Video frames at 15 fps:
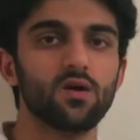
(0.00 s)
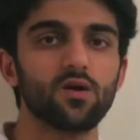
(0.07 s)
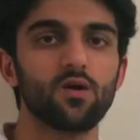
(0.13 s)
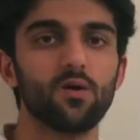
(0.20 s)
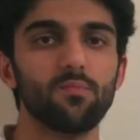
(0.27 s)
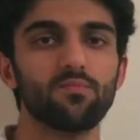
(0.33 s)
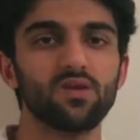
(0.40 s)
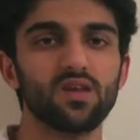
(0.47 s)

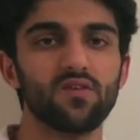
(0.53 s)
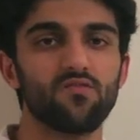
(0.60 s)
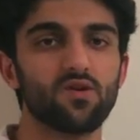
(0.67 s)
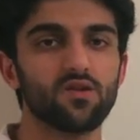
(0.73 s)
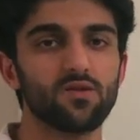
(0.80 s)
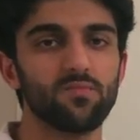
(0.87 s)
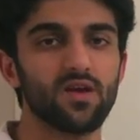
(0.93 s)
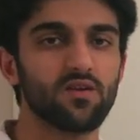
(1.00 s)
company
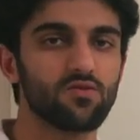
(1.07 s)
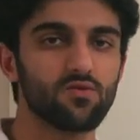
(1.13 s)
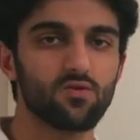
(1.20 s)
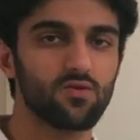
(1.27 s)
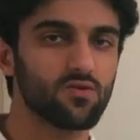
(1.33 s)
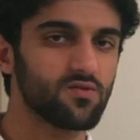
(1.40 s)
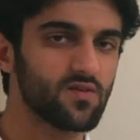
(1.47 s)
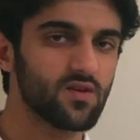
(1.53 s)

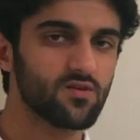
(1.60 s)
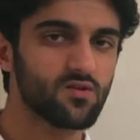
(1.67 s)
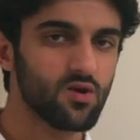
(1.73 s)
fundamentals, this